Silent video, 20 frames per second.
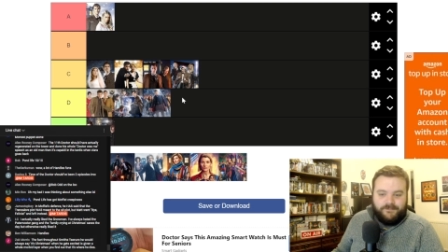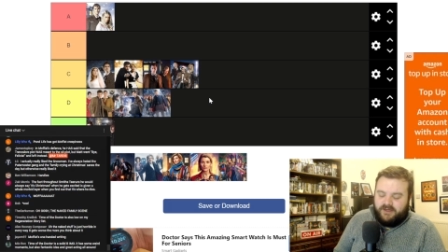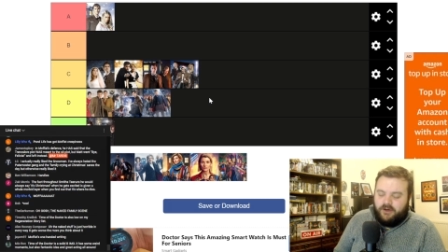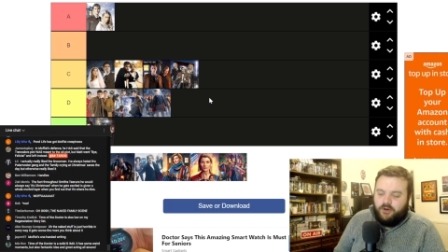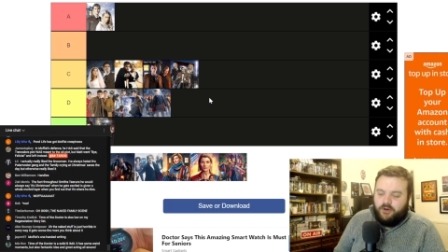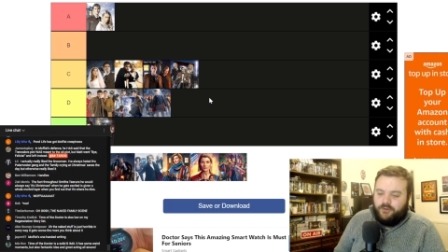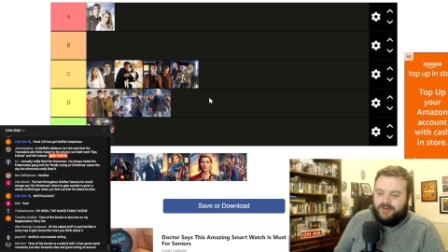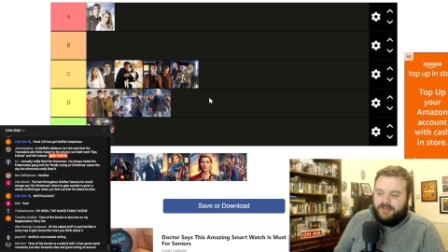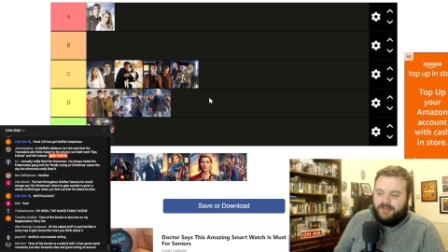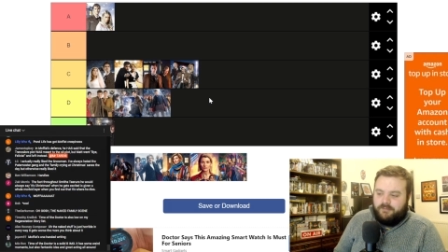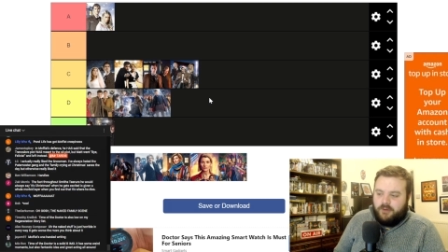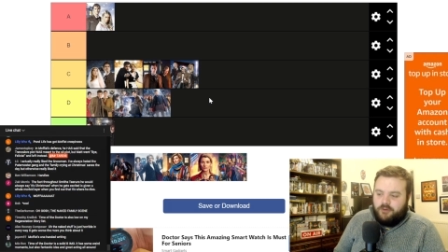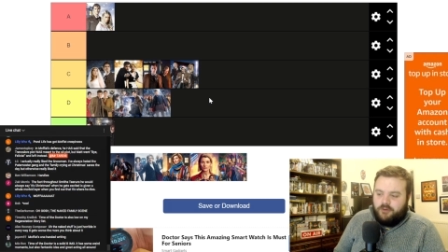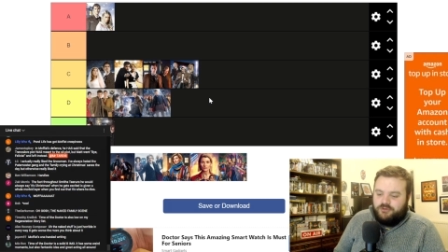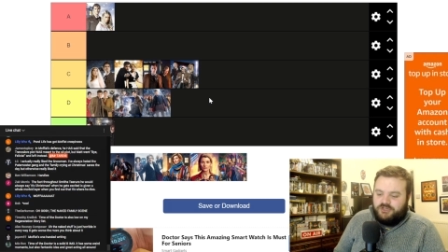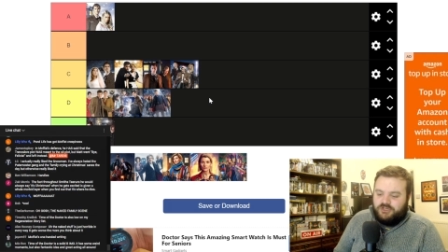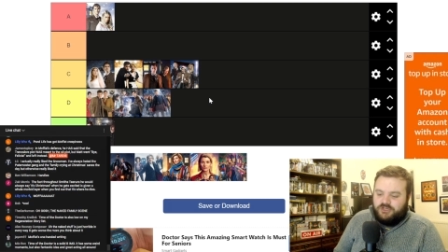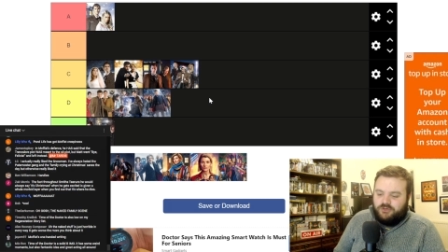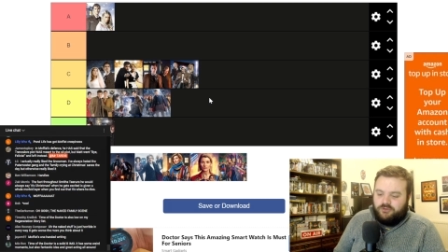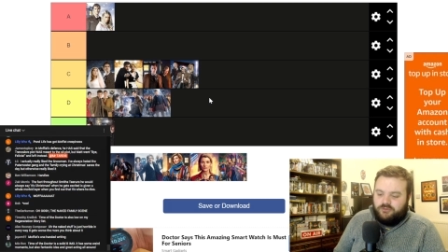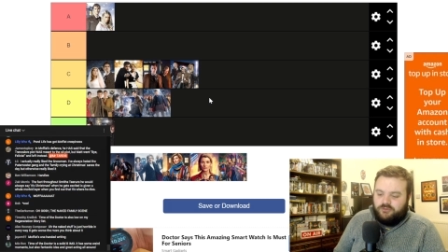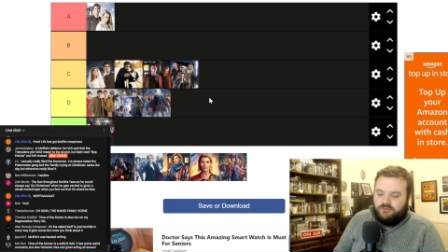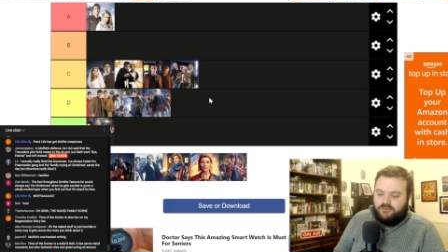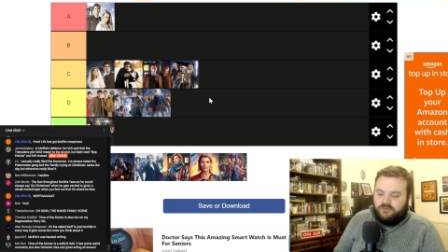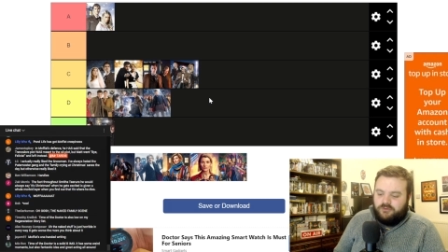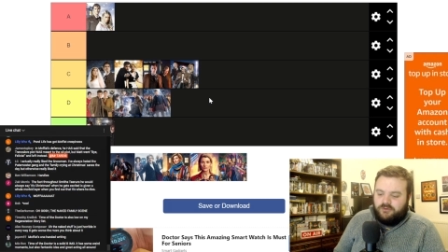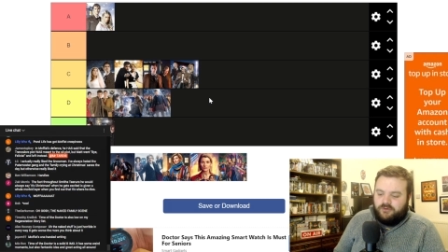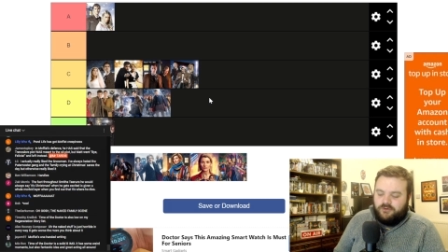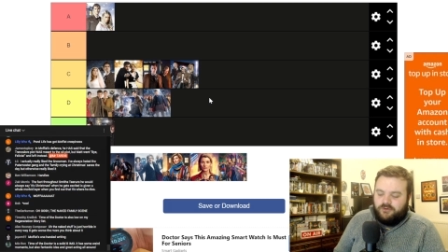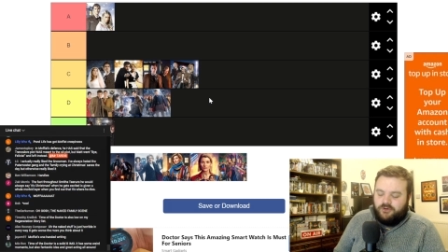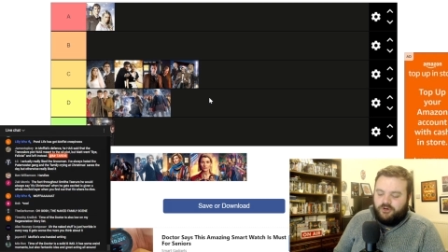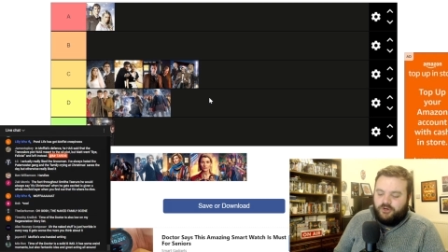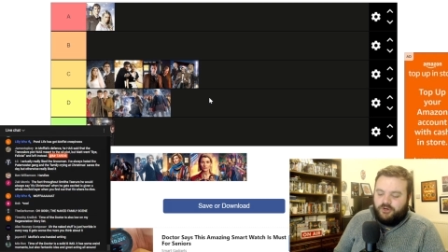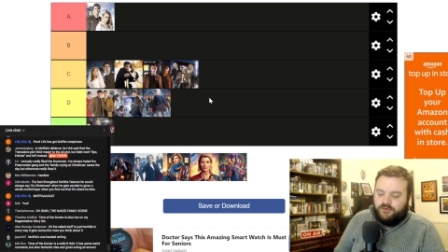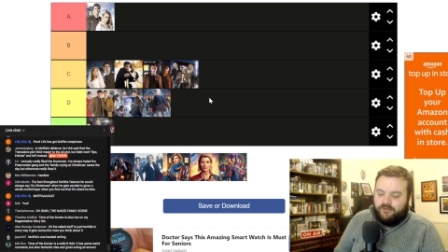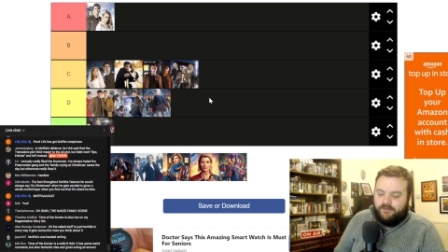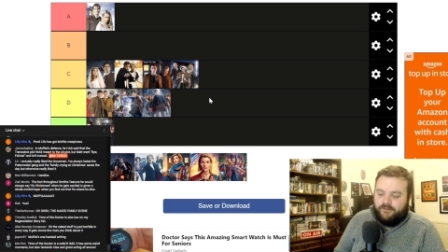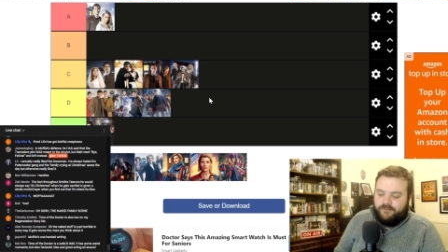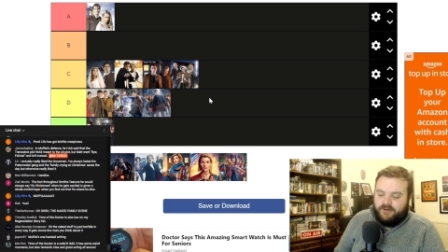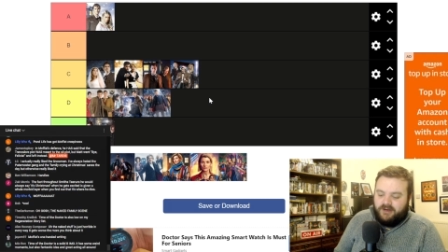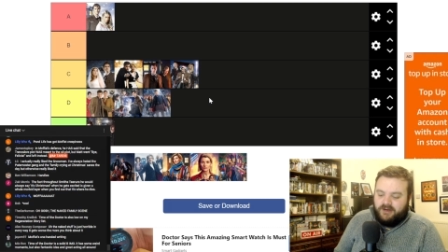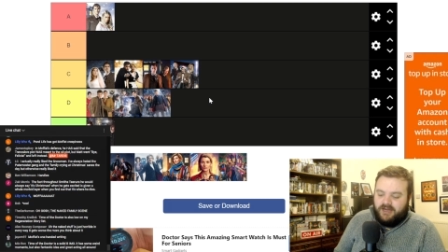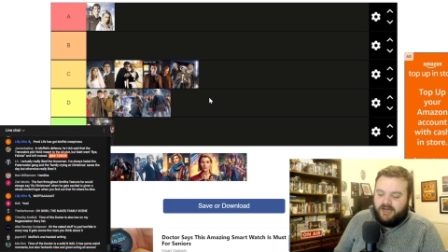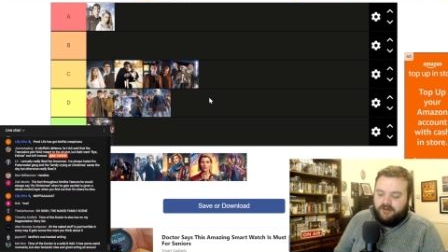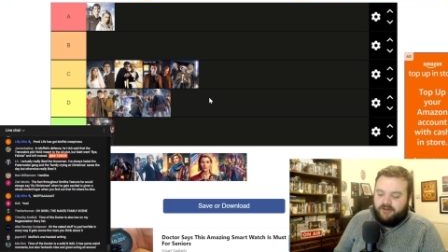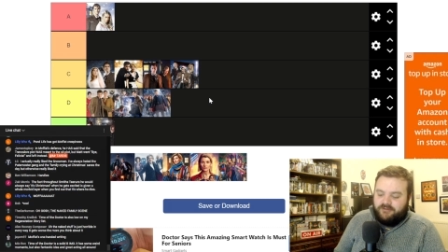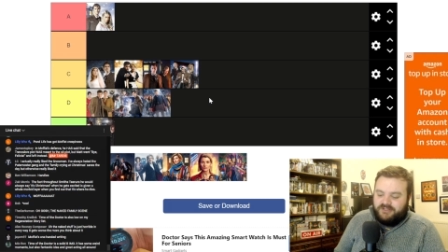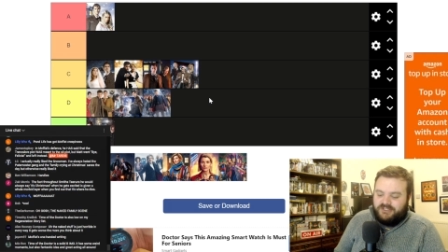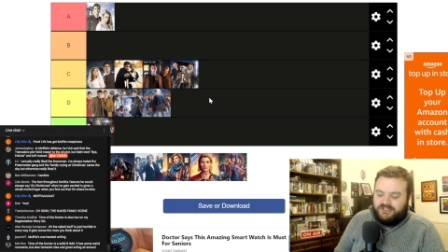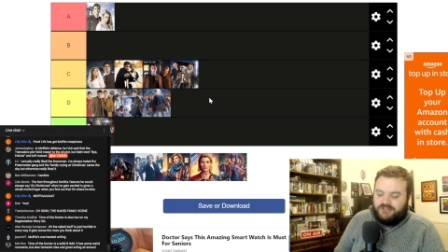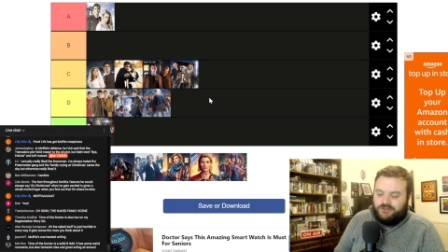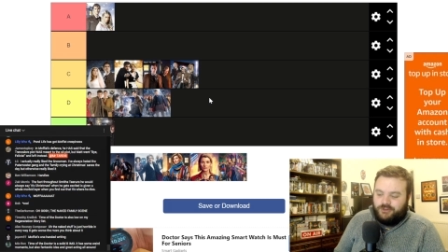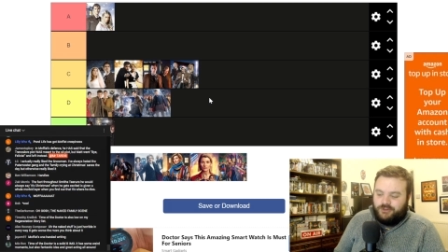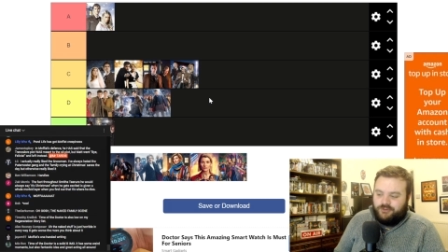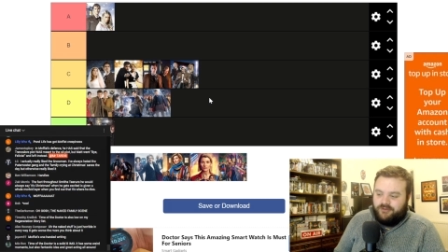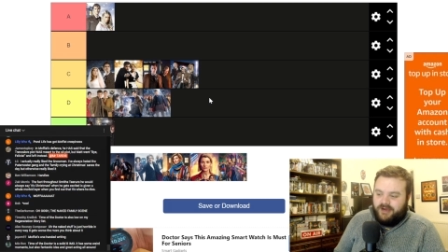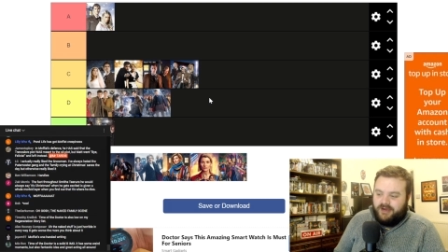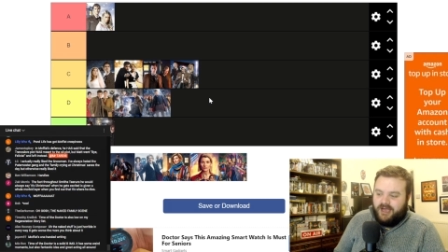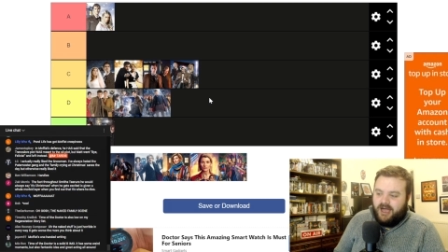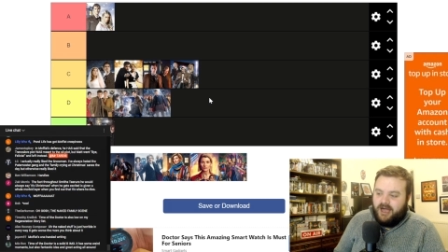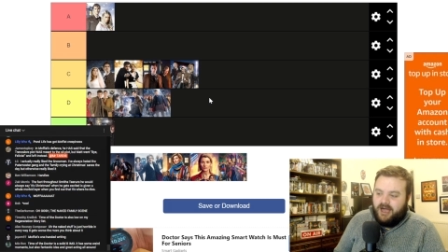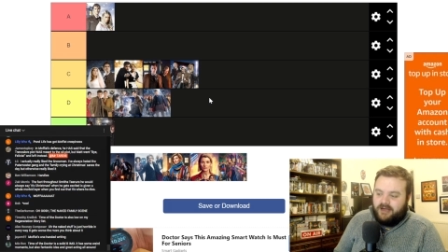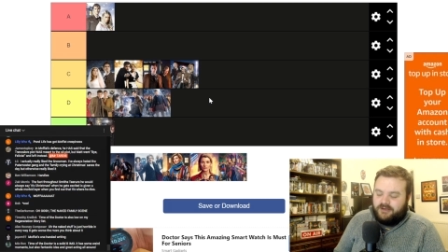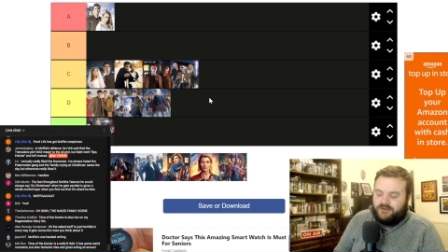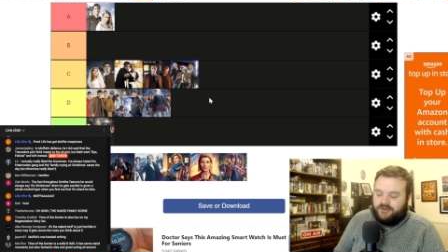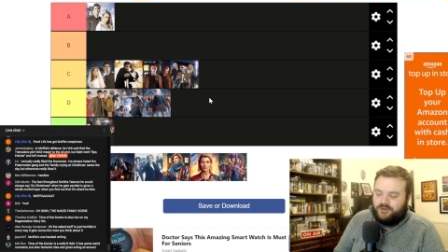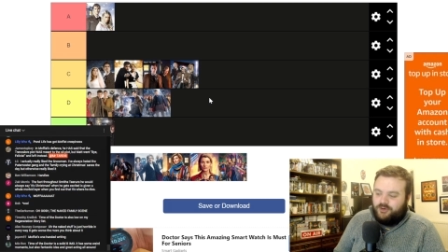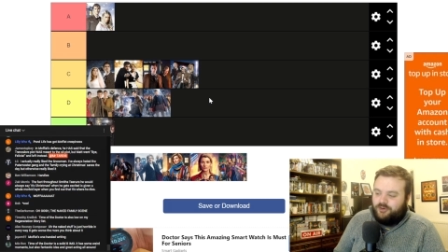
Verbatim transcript: The whole emotional core of Clara's story arc